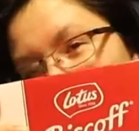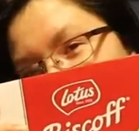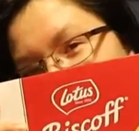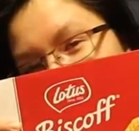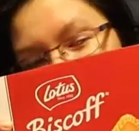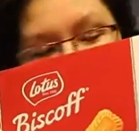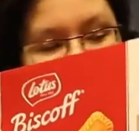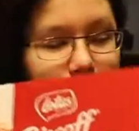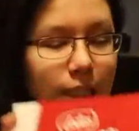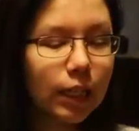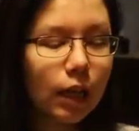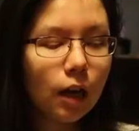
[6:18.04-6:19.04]
I got this,
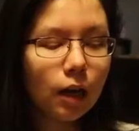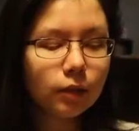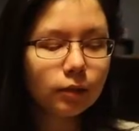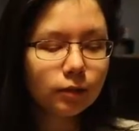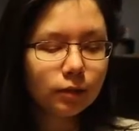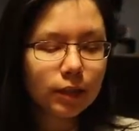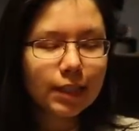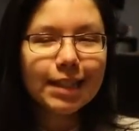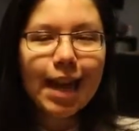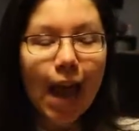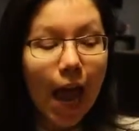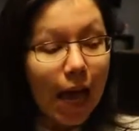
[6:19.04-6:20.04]
it's like a
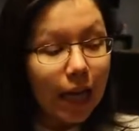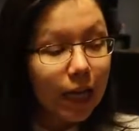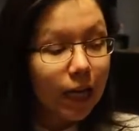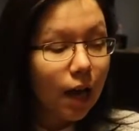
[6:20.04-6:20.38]
snack.